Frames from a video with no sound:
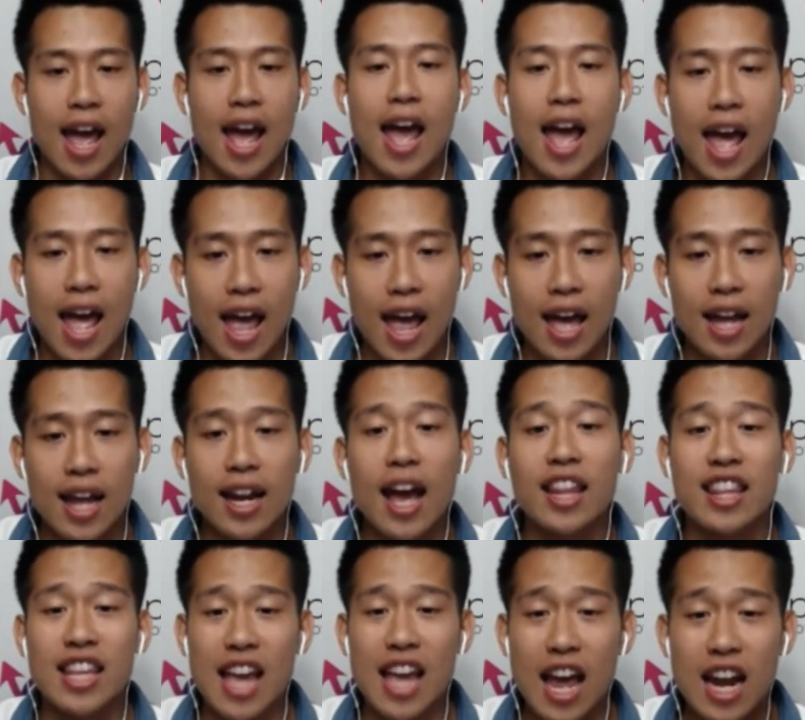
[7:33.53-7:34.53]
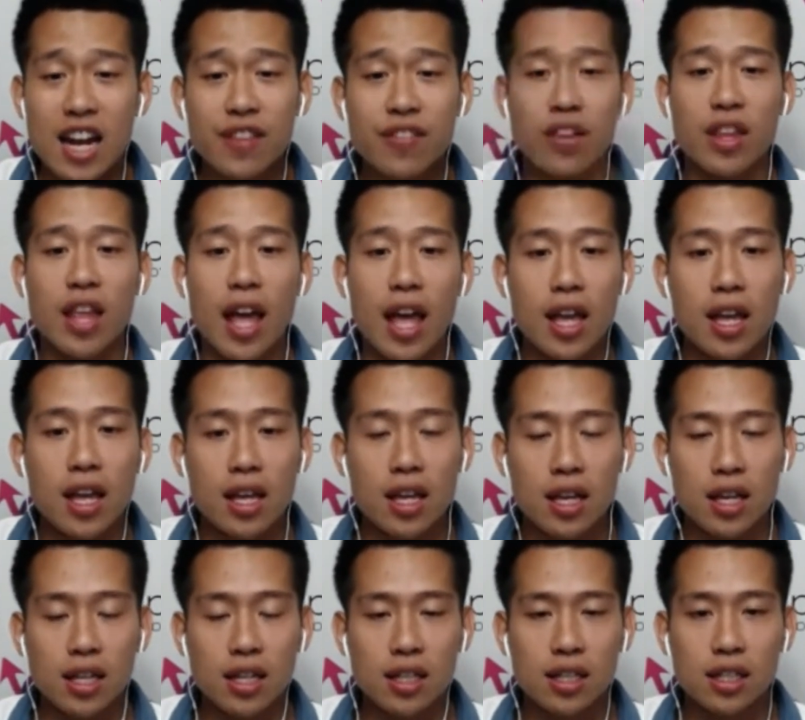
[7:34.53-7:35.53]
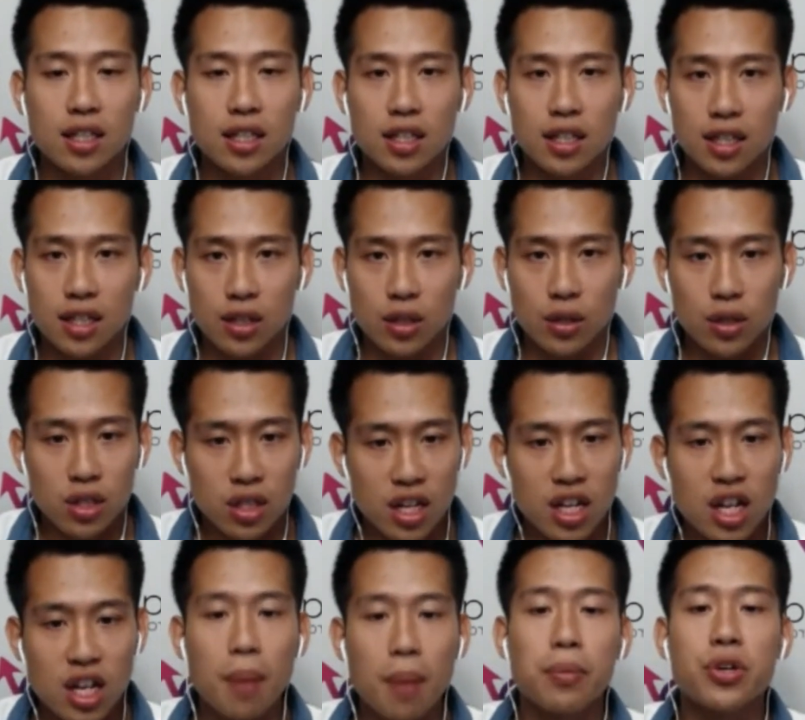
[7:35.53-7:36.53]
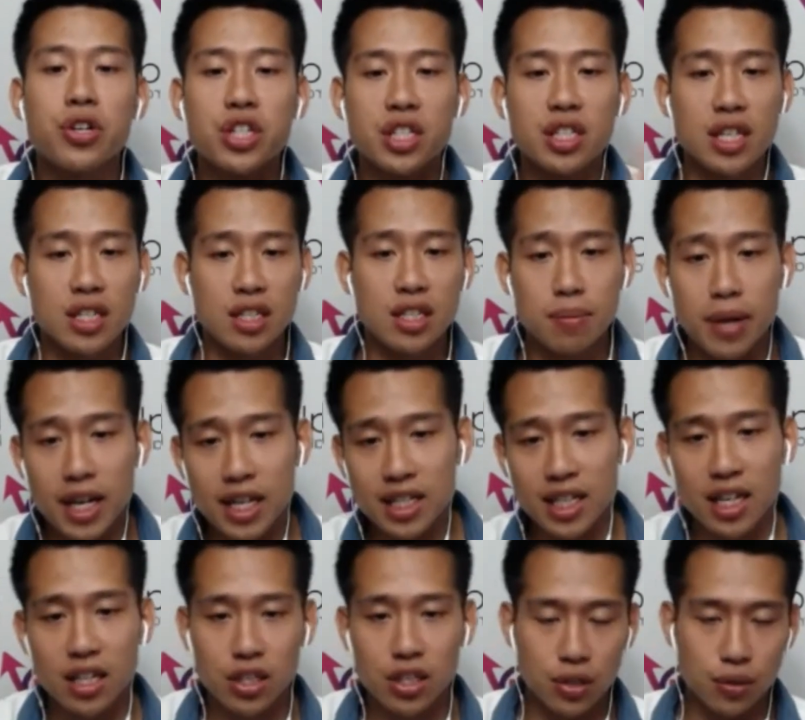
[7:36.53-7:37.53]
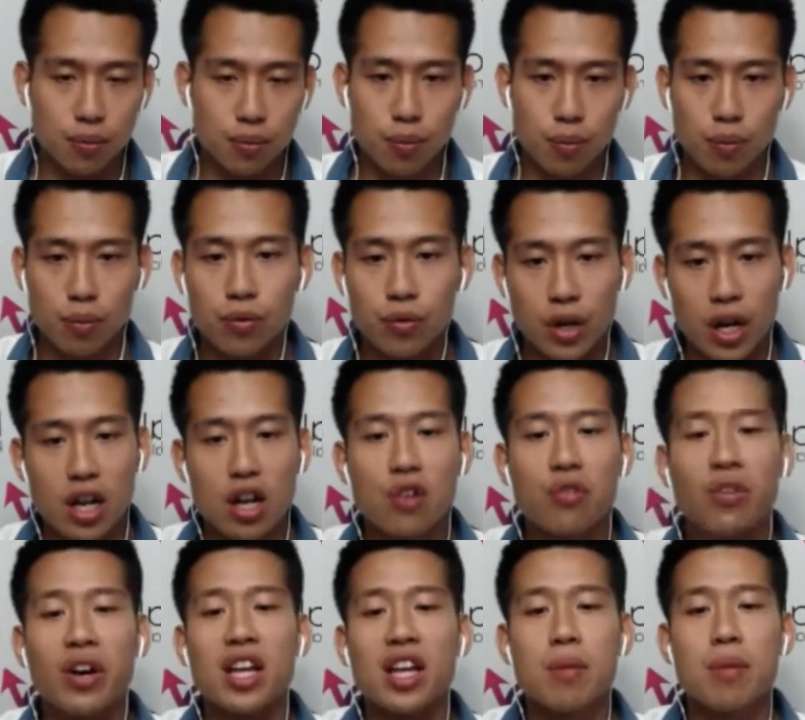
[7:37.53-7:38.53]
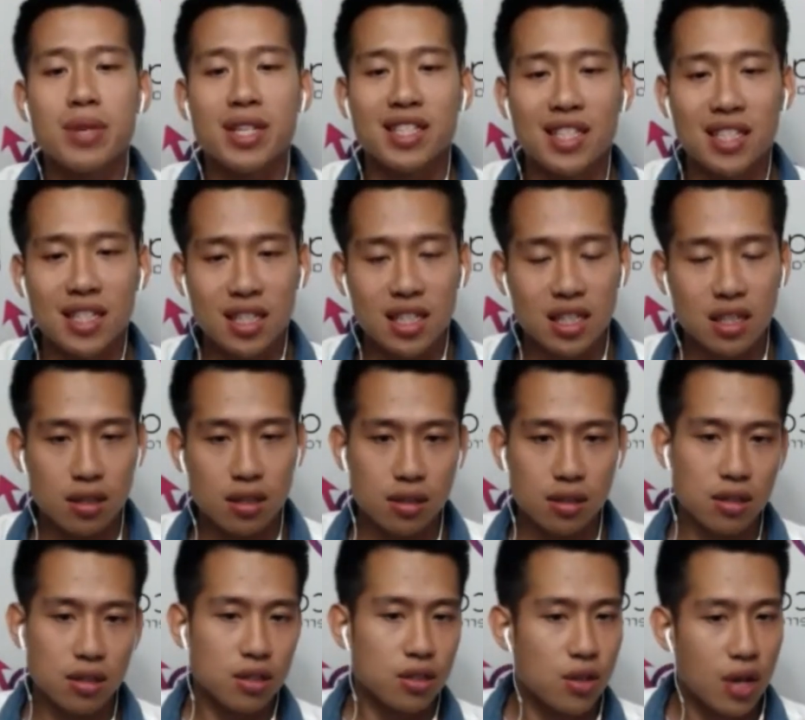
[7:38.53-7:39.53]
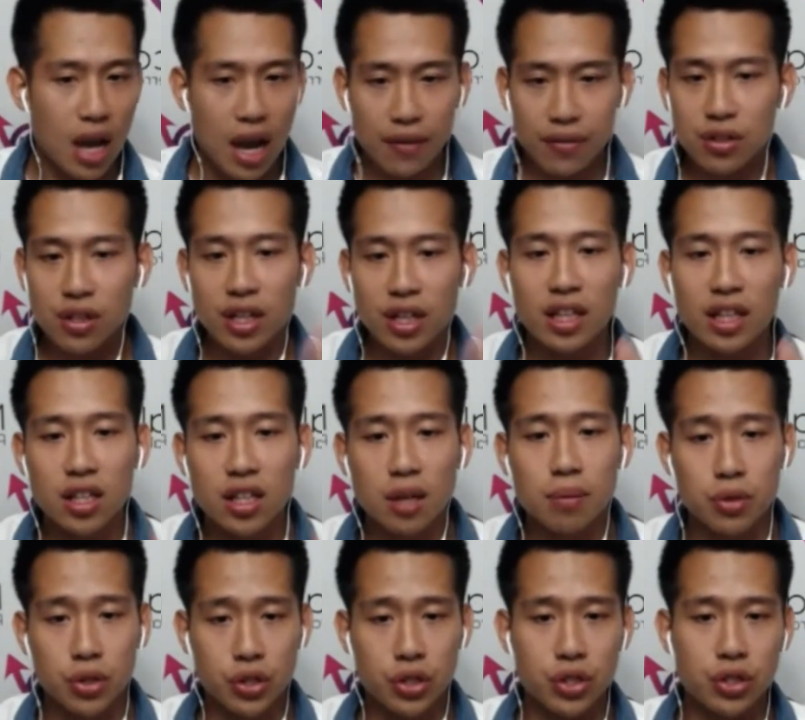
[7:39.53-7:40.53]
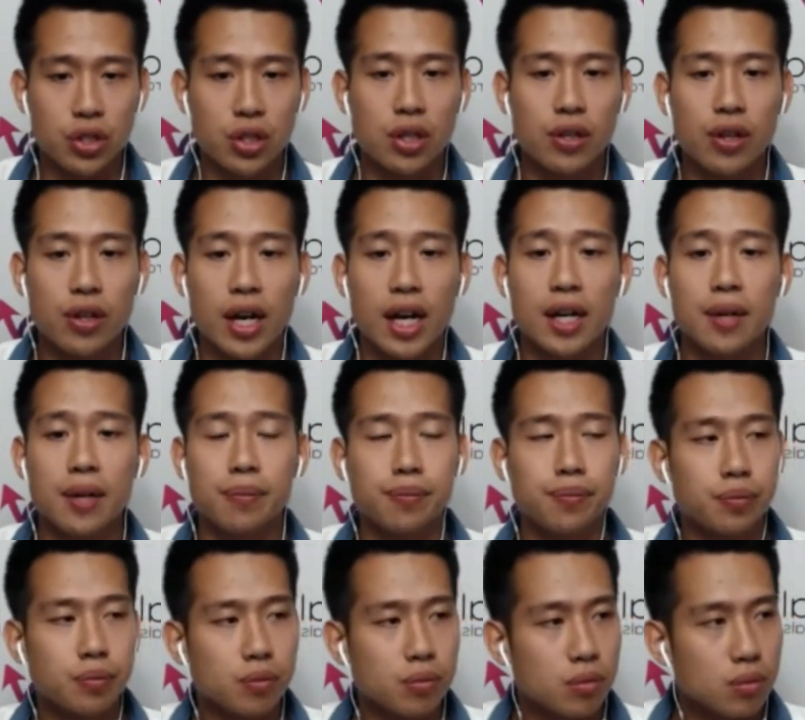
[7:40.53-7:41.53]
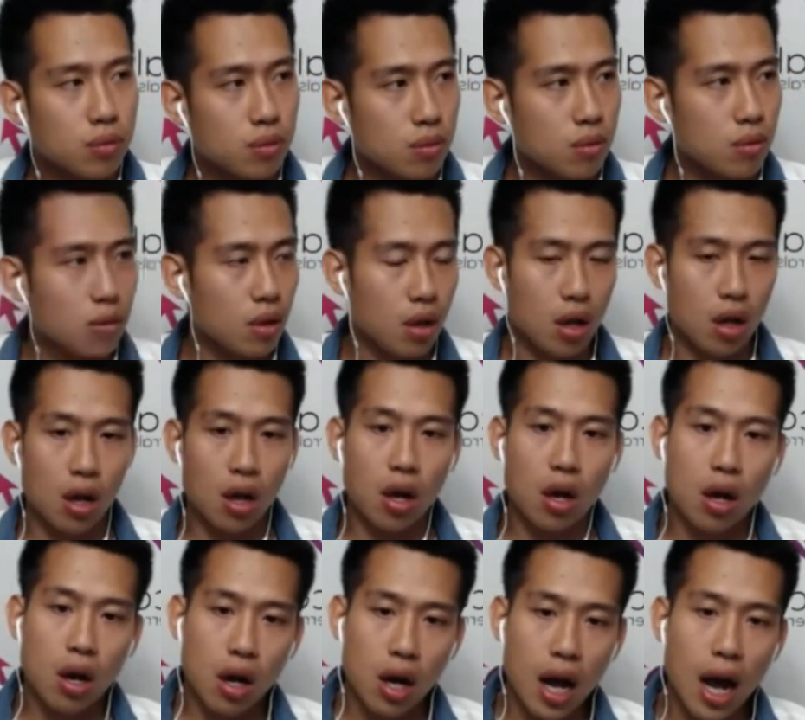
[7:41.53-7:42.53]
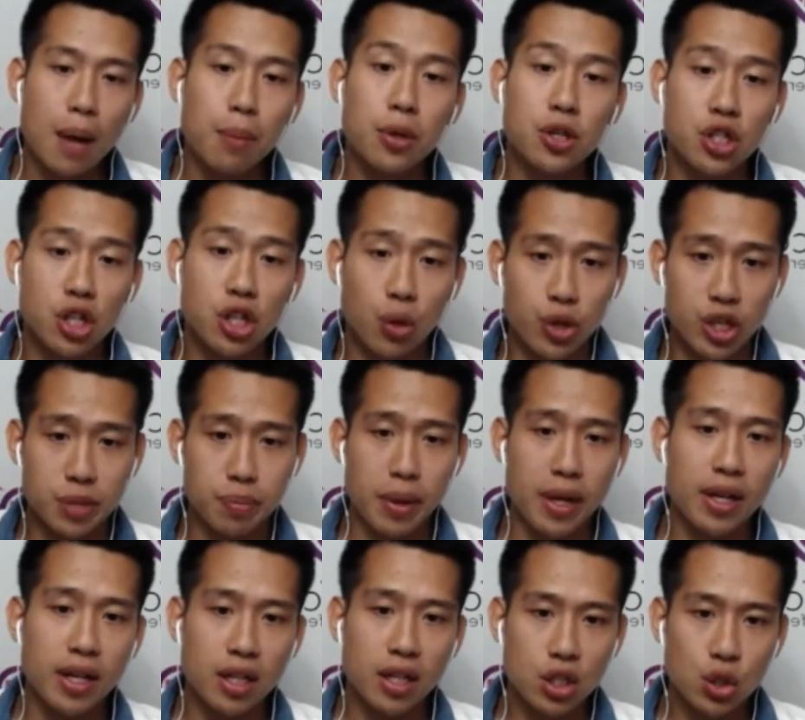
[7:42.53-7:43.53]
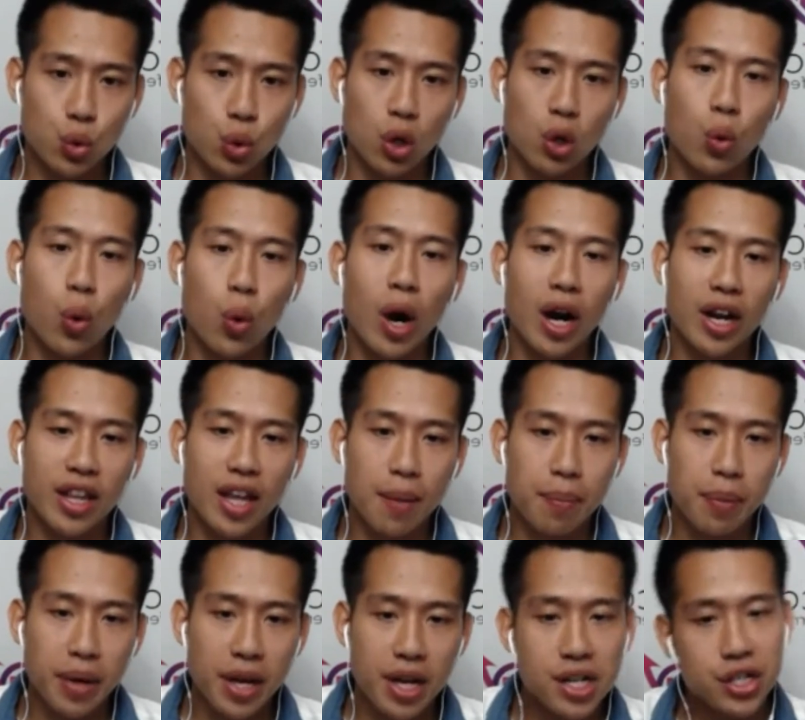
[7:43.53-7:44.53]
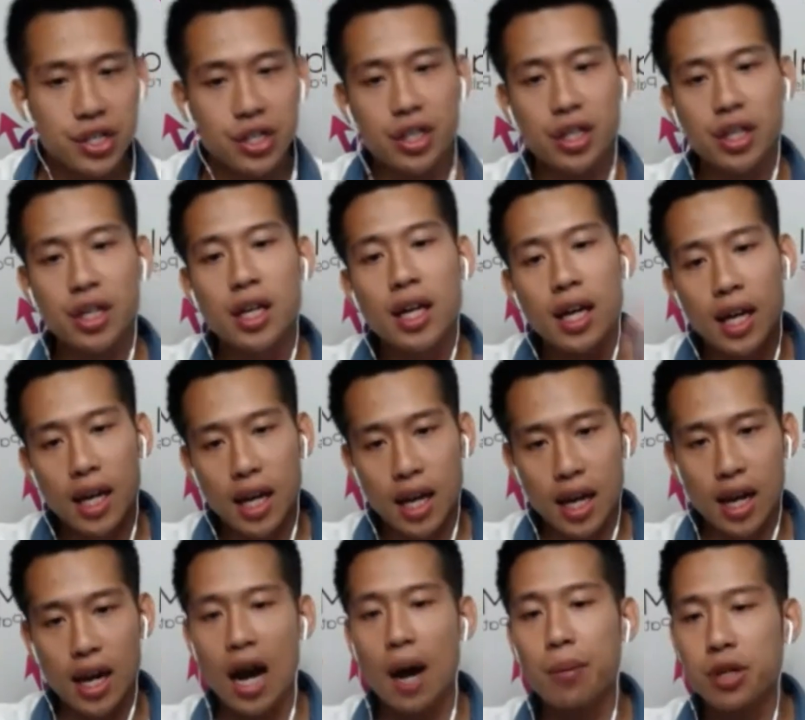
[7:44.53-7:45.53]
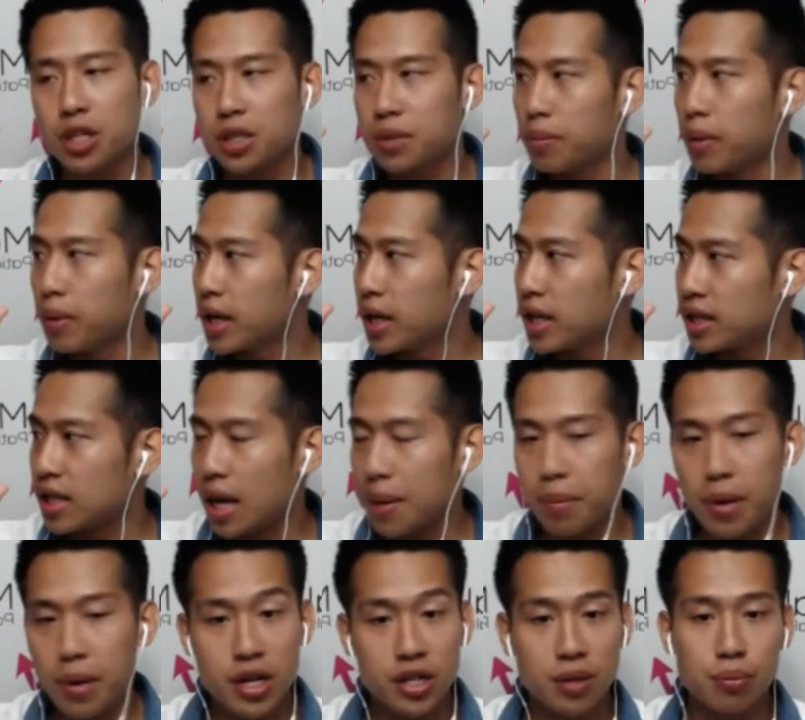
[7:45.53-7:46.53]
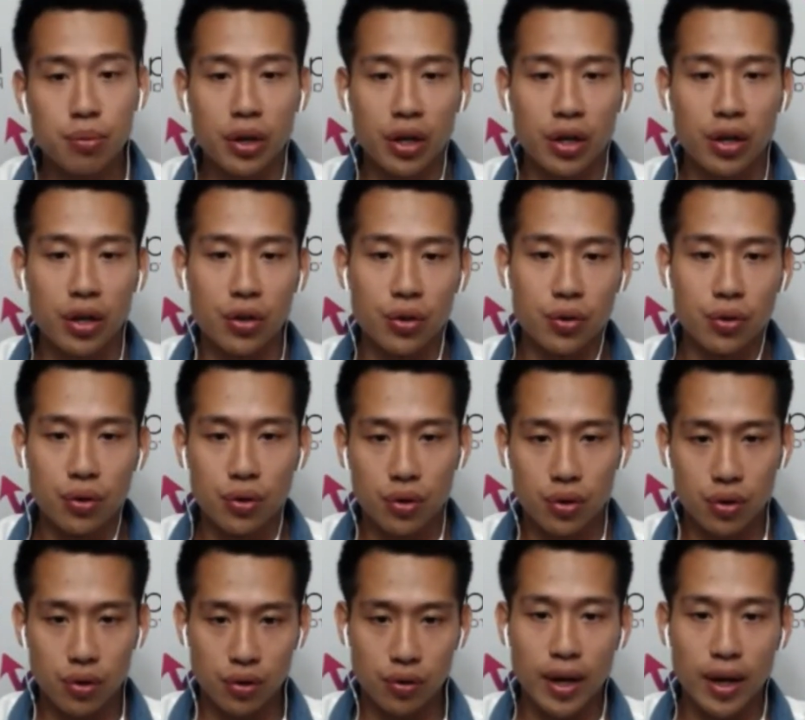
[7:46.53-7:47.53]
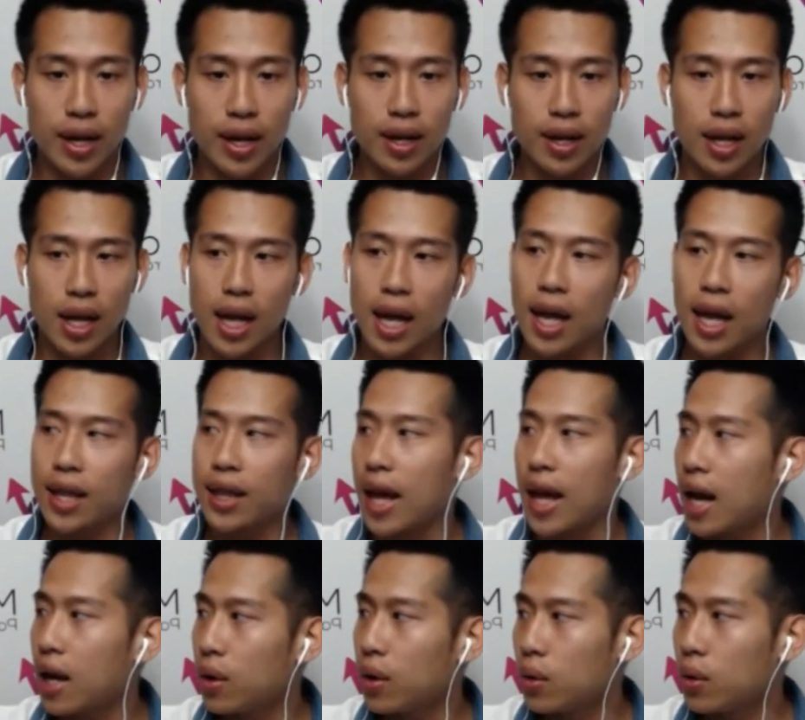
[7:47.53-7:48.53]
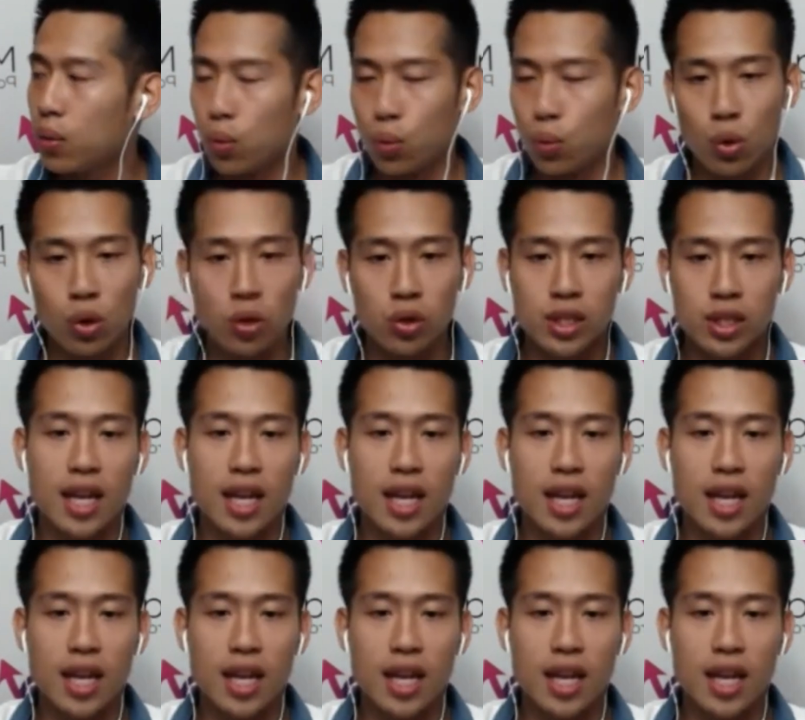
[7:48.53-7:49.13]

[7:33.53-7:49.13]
And at the end of the day, the numbers need to make sense, right? You're running a business, you have to look at the numbers, right? How much are we spending to acquire that patient, and how much money is that patient bringing you, right? And that will